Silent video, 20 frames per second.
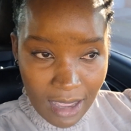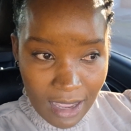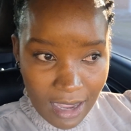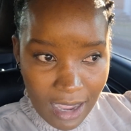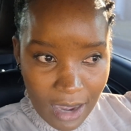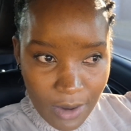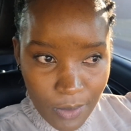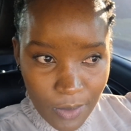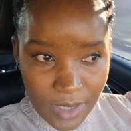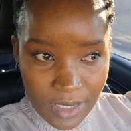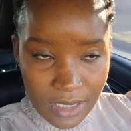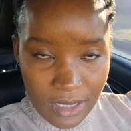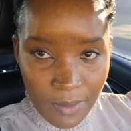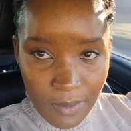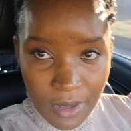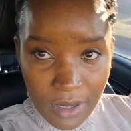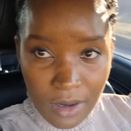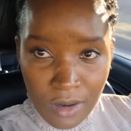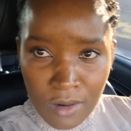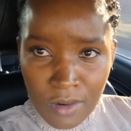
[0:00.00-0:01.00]
I can't waste a
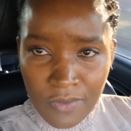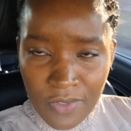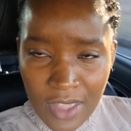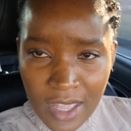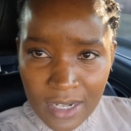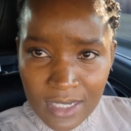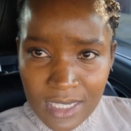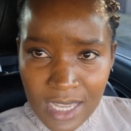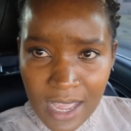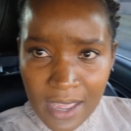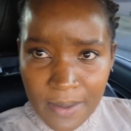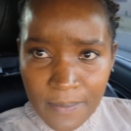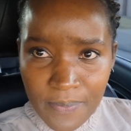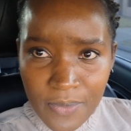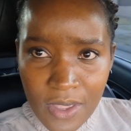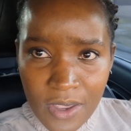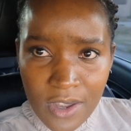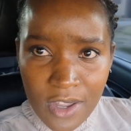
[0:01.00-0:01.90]
minute of their time.